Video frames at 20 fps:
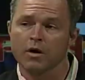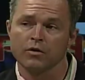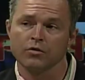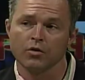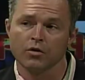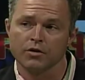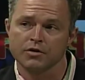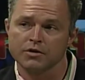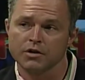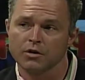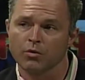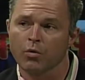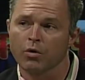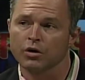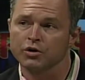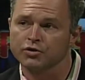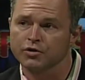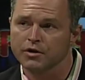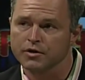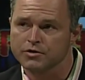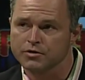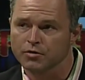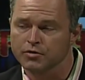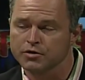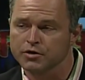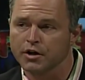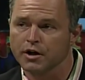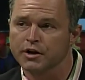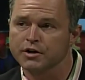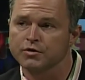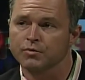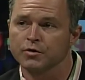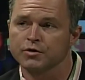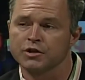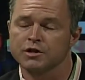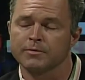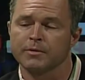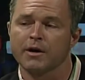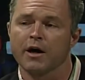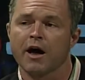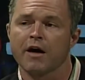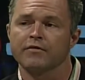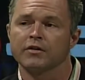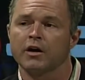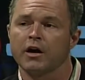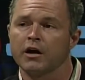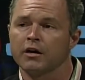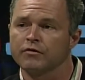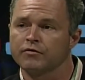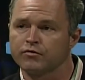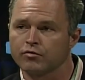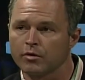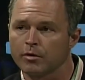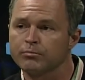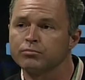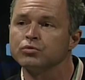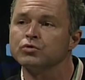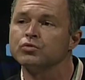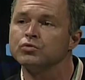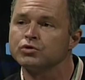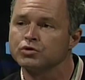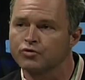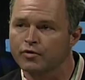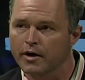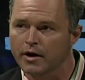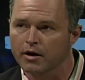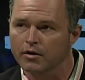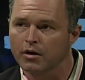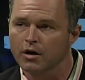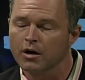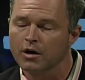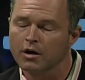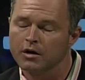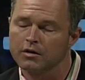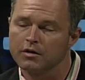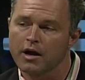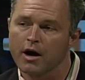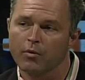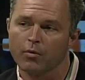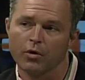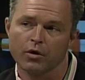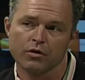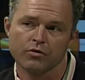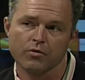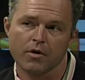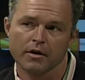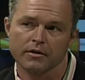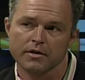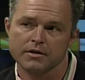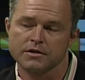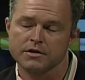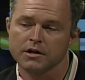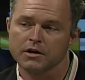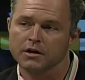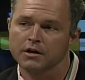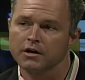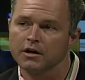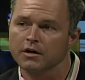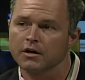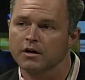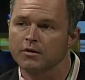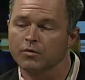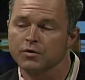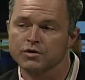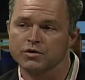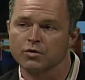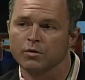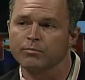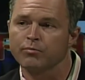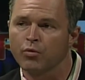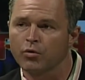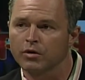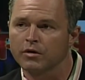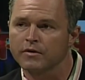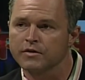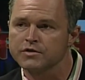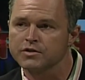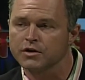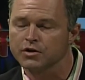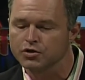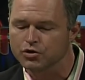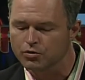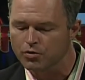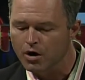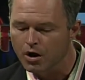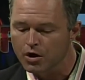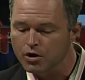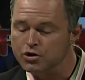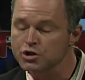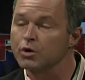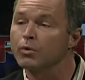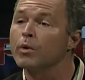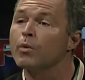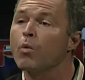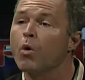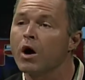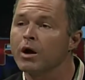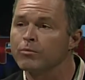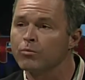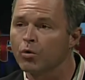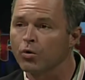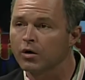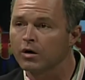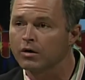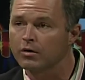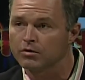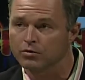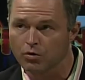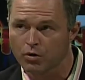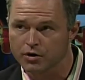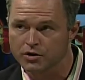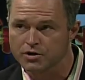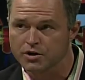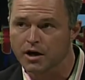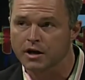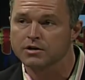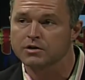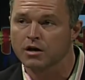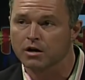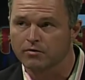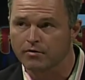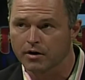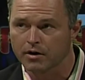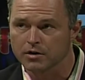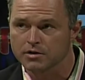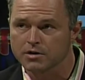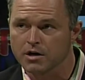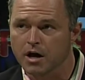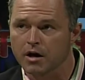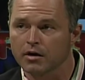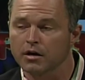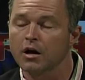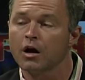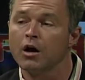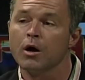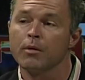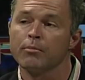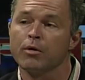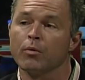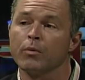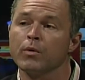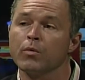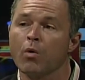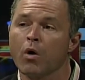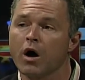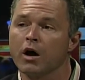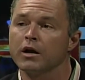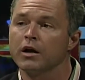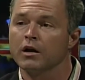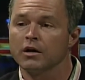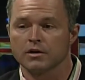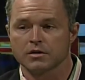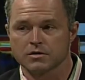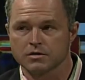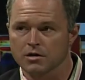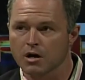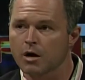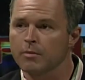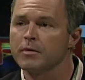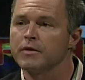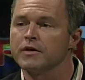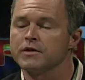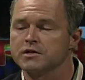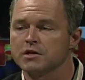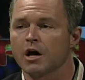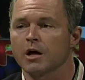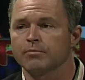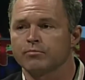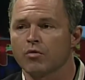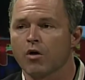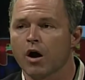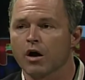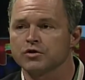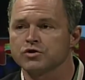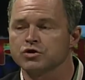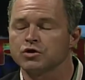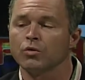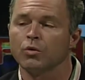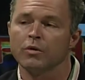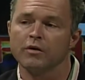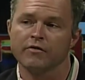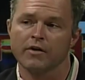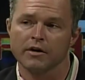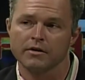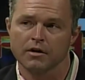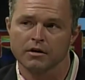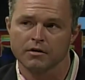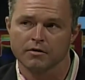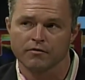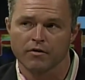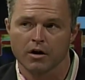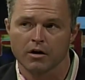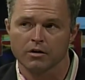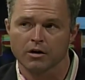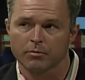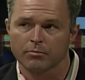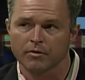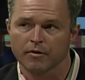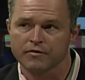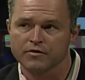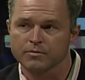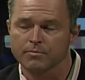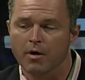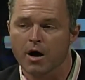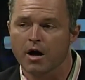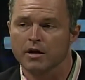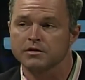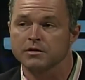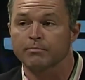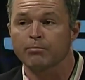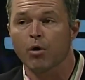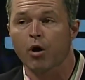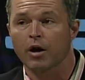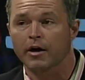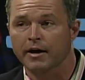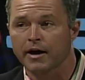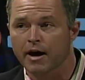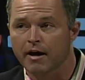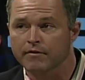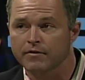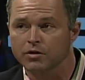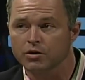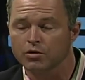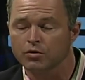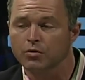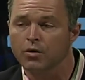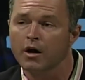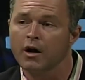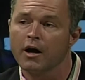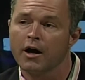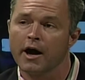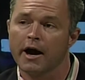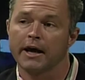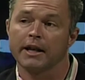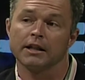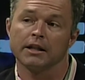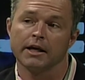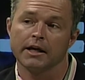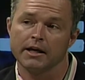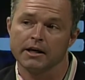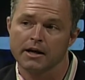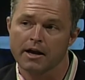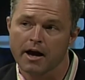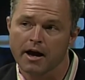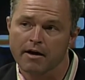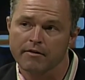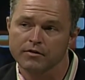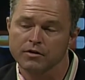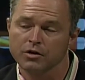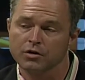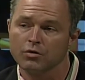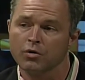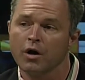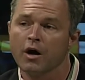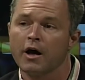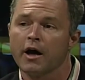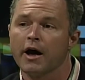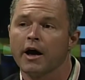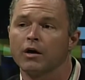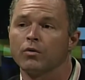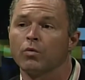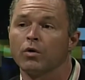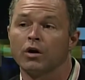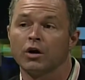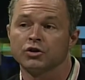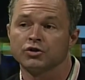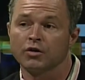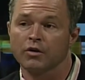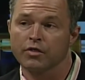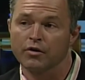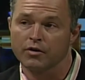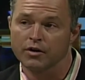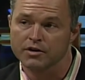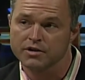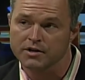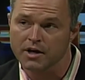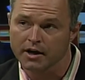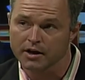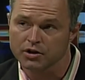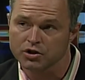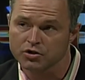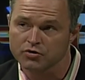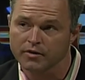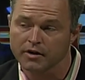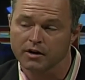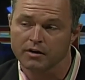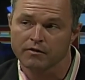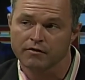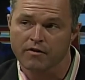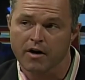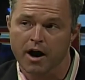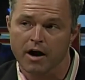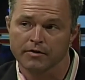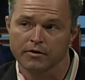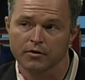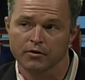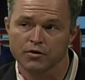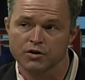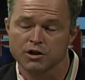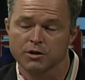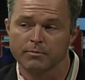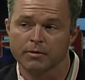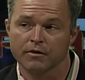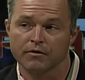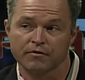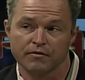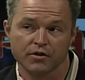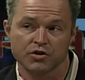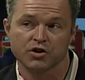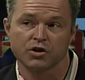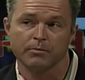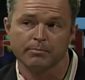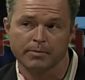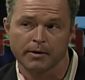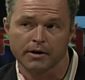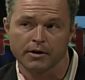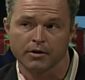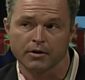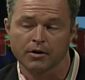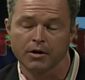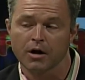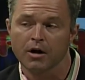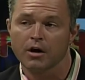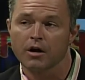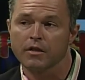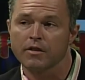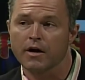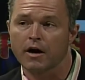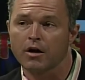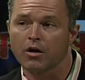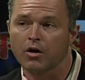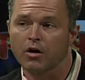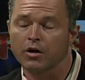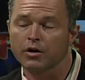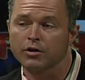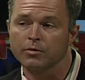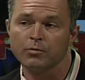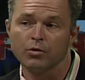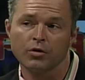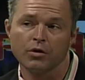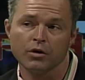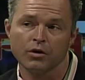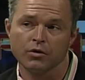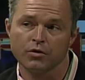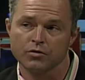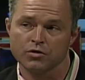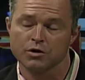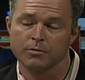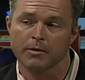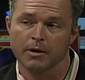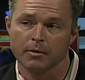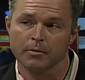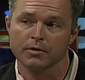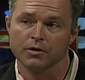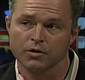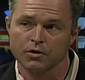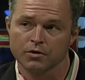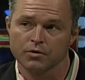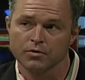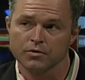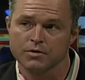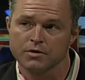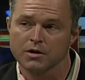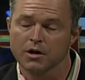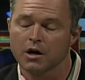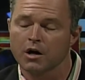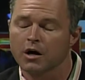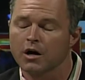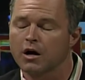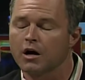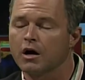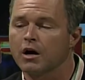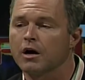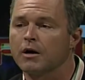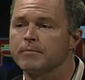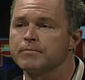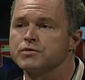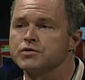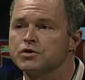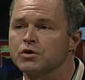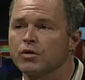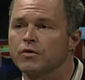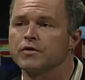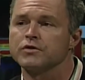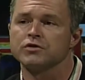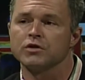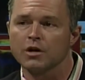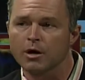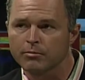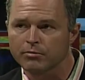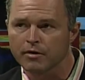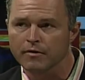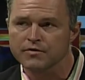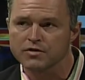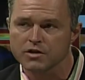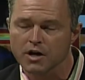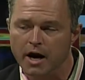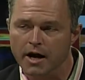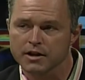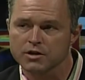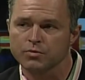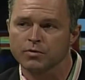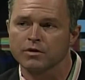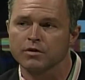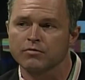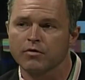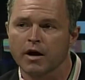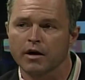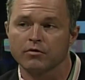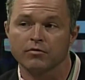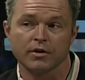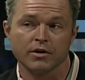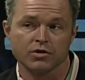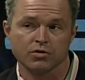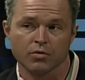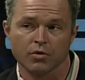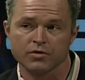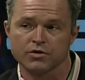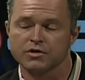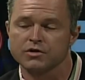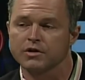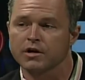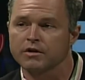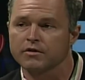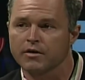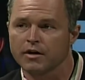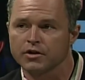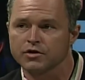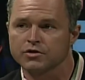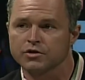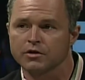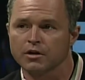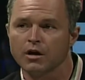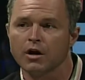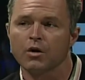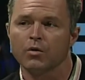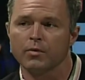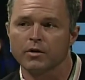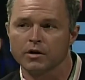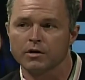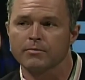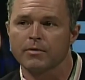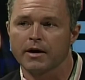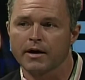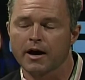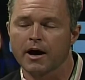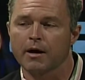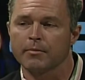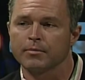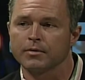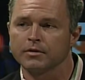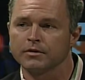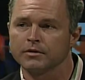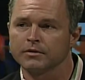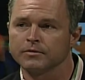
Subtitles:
the New York City Water Trail Association, which has been advocating for a blue trail network throughout the city, was so important in this issue. So we want more launch sites on Randall's Island, but we want some in the South Bronx too. And we've identified a number of spots at Park Avenue, at Lincoln Avenue, at 132nd Street. In fact, there used to be a fishing pier that our community used to be able to use. So there's a number of sites with the right resources and attention we can make happen.